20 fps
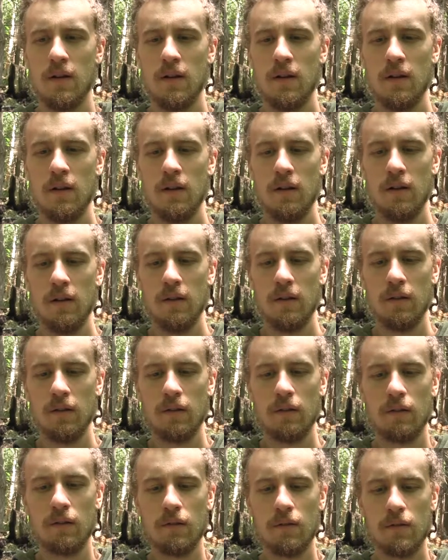
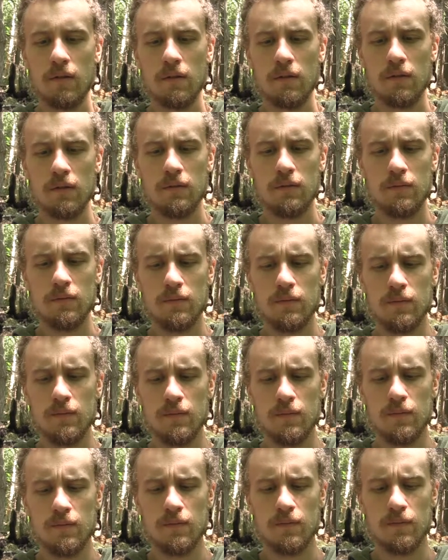
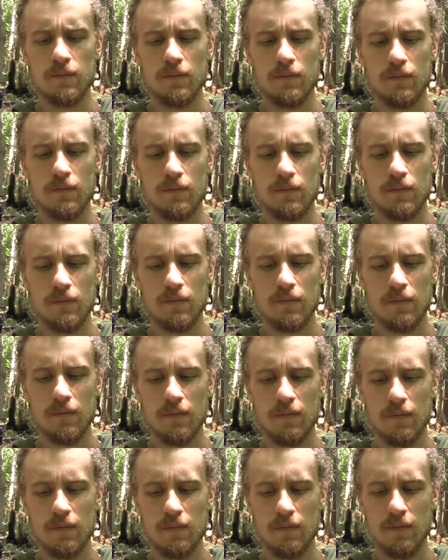
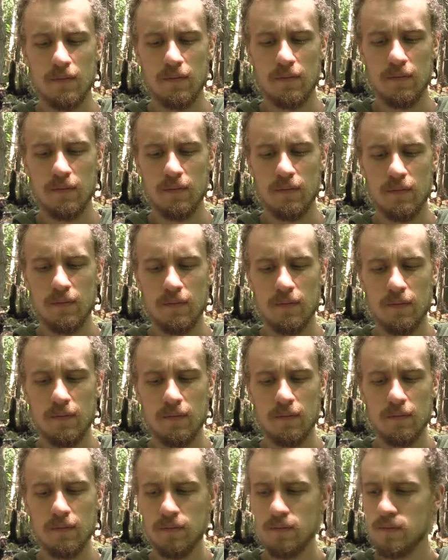
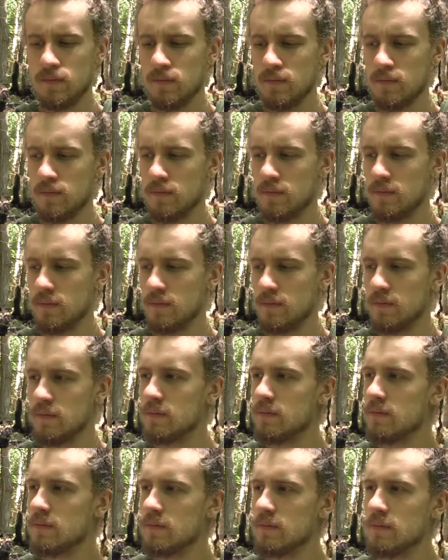
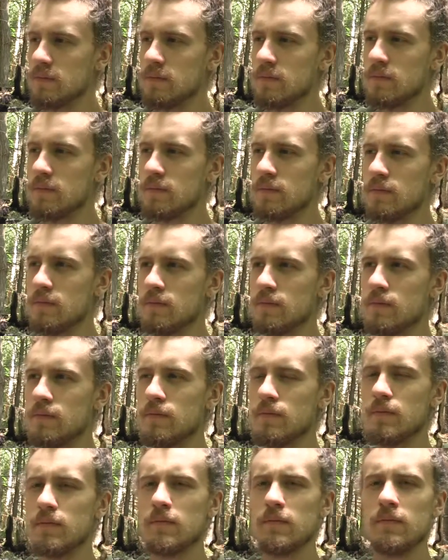
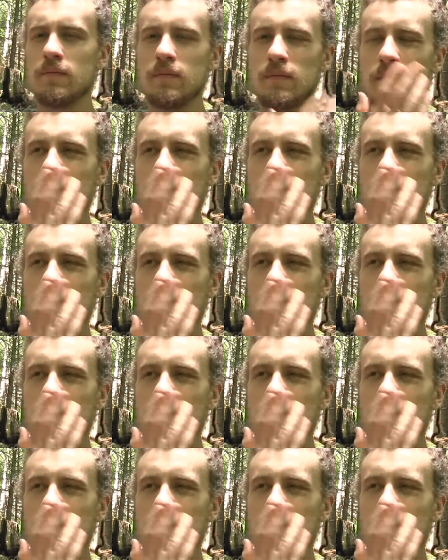No one is speaking in this clip.